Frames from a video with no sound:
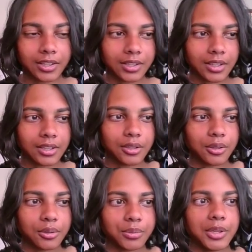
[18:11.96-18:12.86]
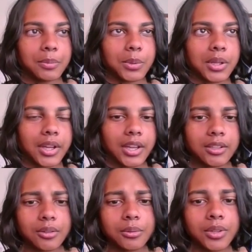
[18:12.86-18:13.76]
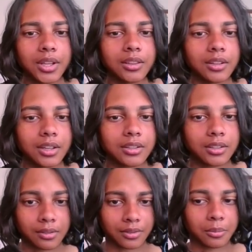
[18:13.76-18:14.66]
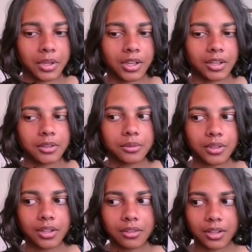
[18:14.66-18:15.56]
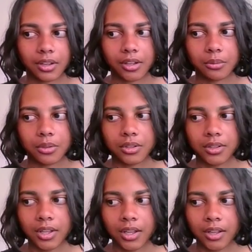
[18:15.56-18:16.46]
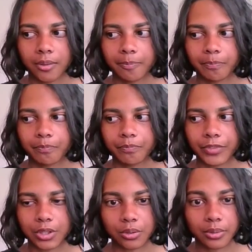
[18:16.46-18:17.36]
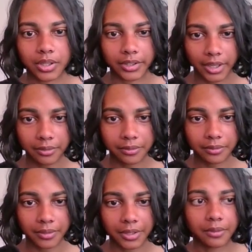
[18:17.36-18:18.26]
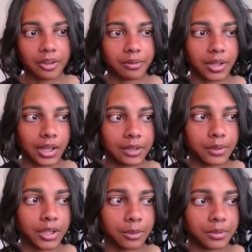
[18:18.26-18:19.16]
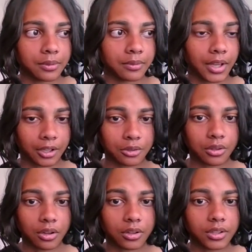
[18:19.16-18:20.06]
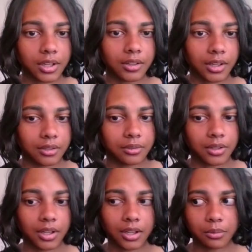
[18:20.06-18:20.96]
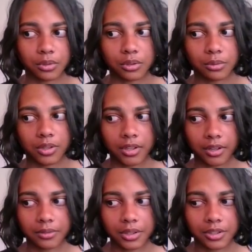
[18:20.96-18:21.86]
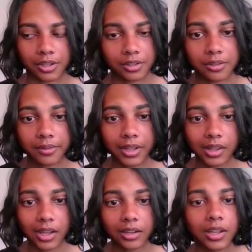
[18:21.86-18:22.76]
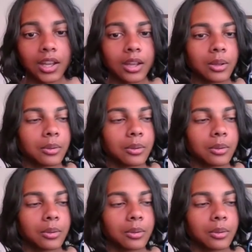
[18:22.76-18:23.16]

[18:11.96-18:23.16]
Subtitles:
as I said to those people, I don't think that I deserve your money. I don't think that I would do enough. Even if I gave you heaps of extra content, I don't think I would do enough to justify that.